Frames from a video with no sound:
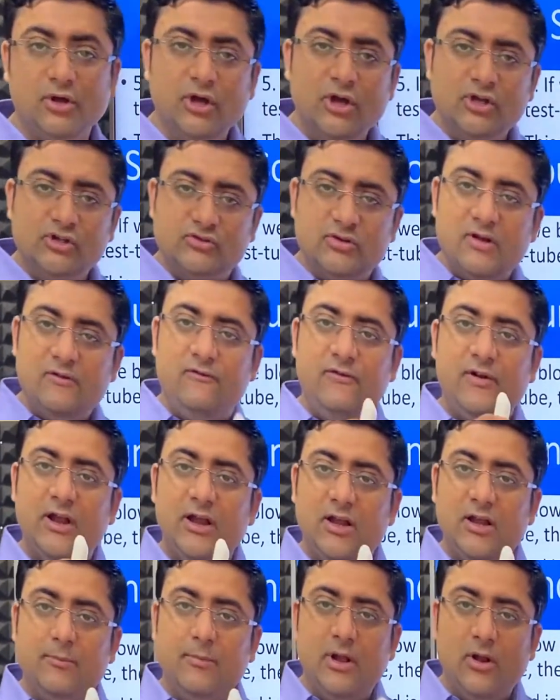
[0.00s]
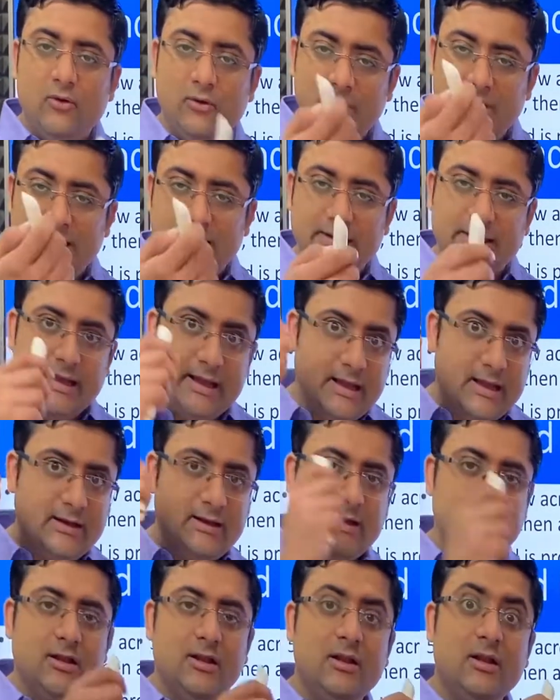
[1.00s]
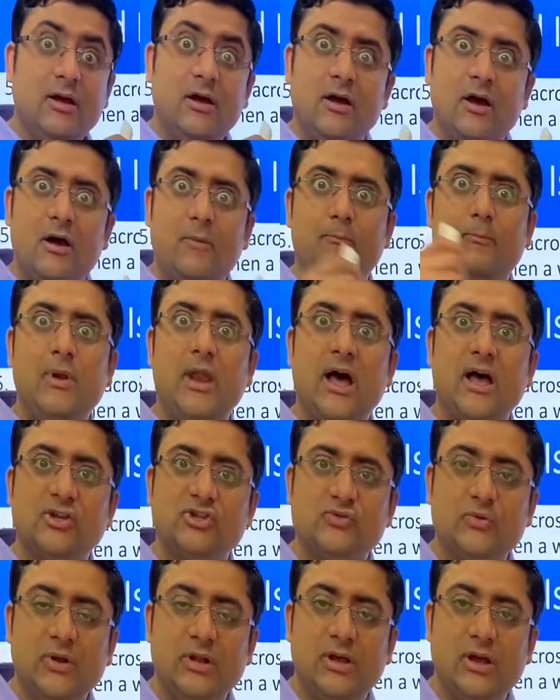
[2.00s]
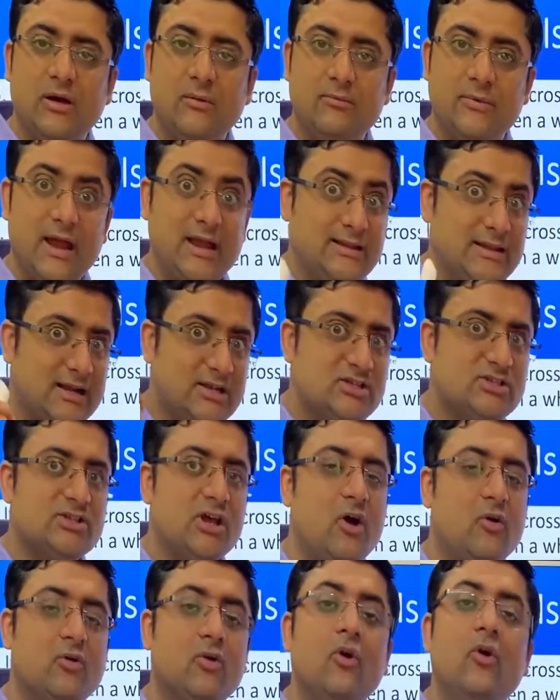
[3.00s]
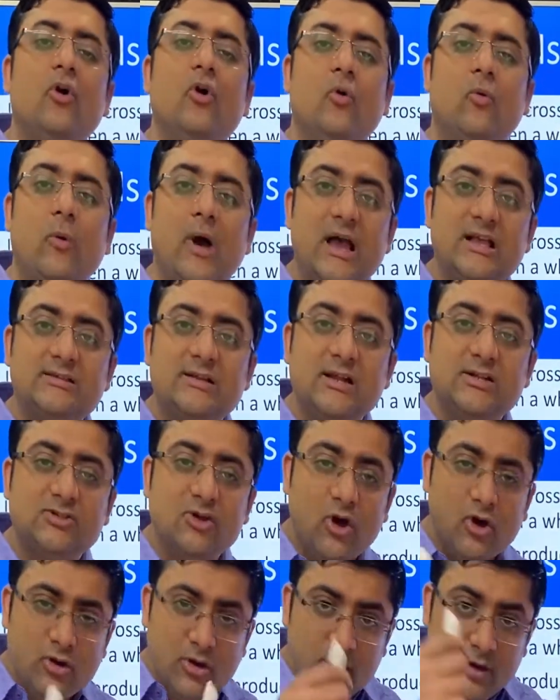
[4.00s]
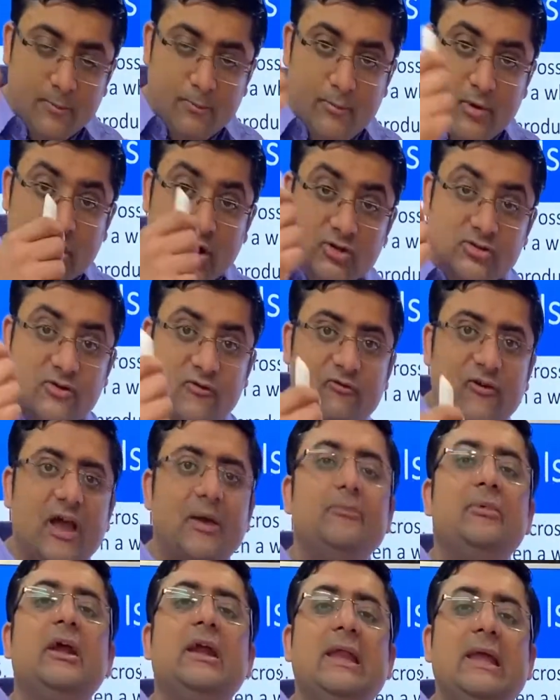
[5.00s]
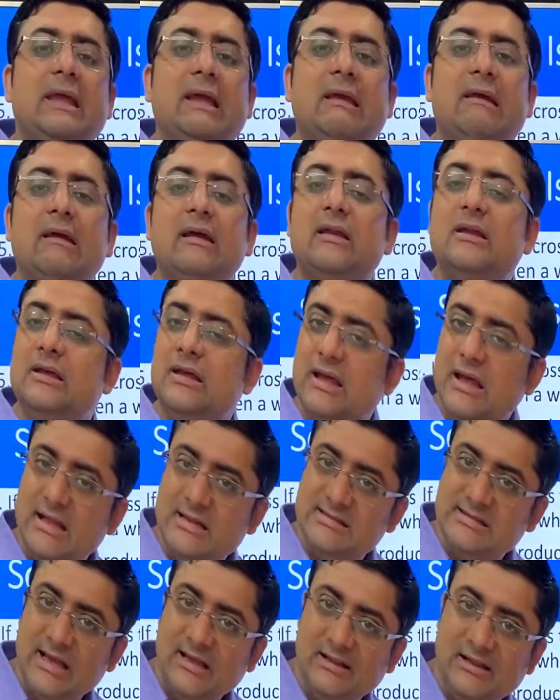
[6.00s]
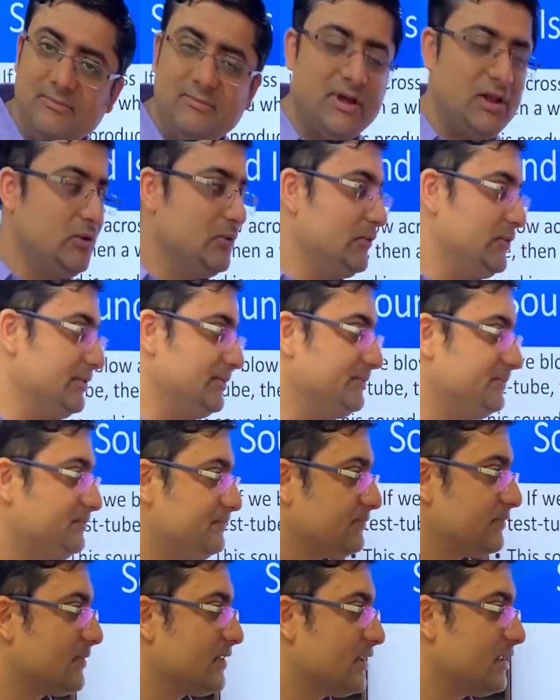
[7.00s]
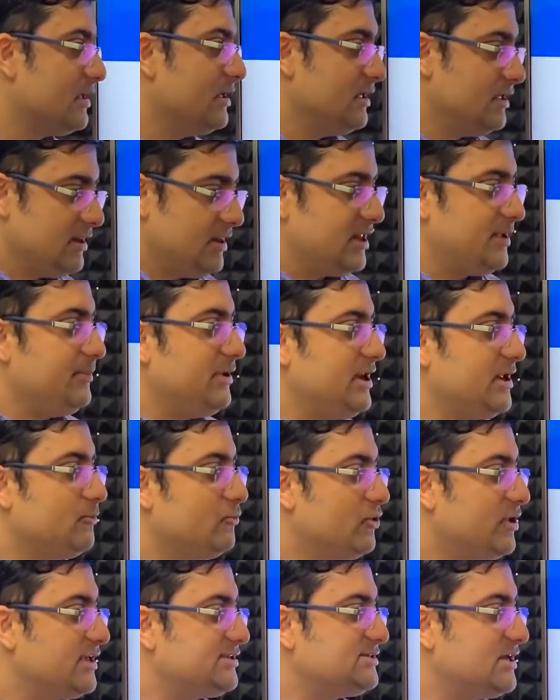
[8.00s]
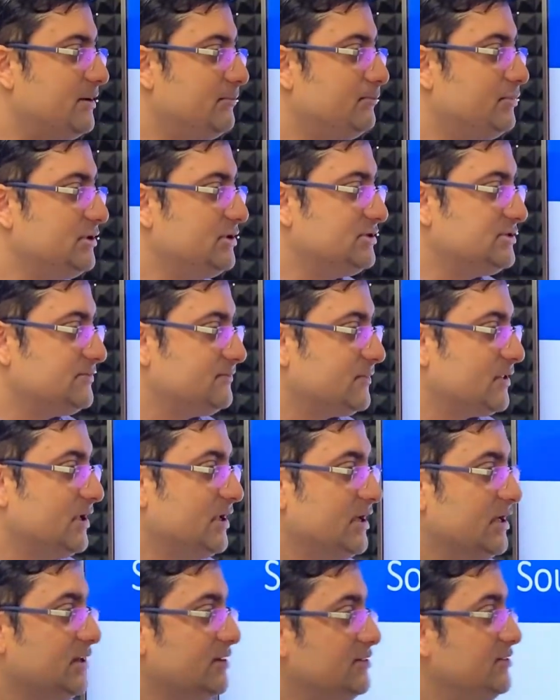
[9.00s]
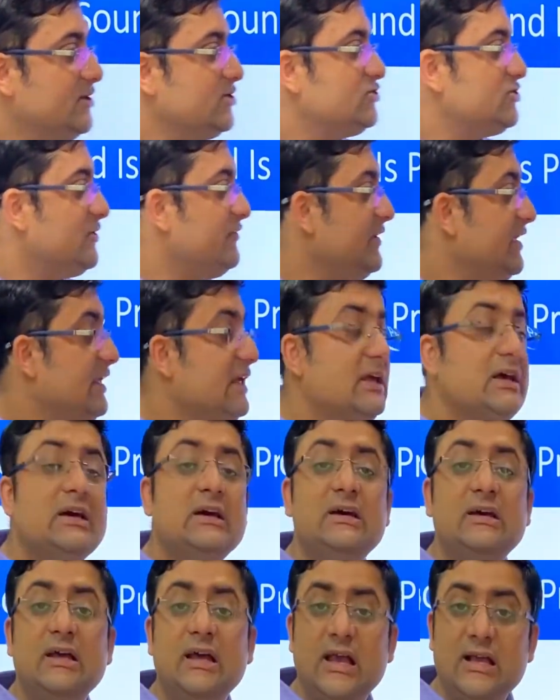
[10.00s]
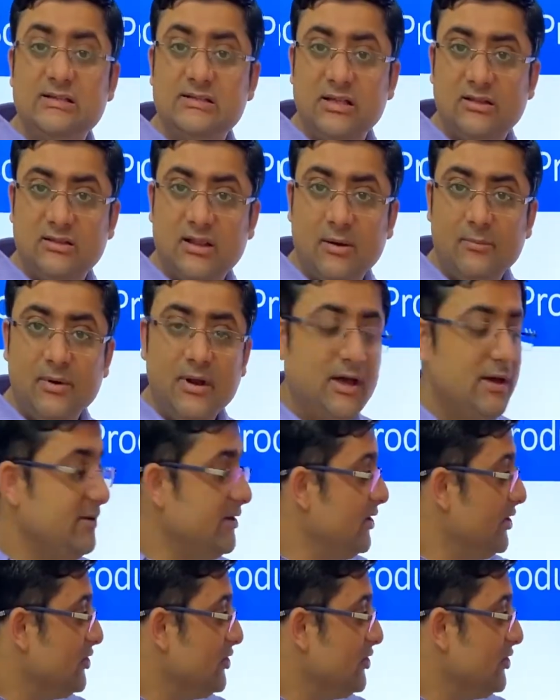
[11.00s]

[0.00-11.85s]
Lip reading: So inflate a balloon, take a needle, a blast will come, right? That sound. Why is that sound? Because of vibrating air inside the balloon. Let me take more examples. This over here is a tabla.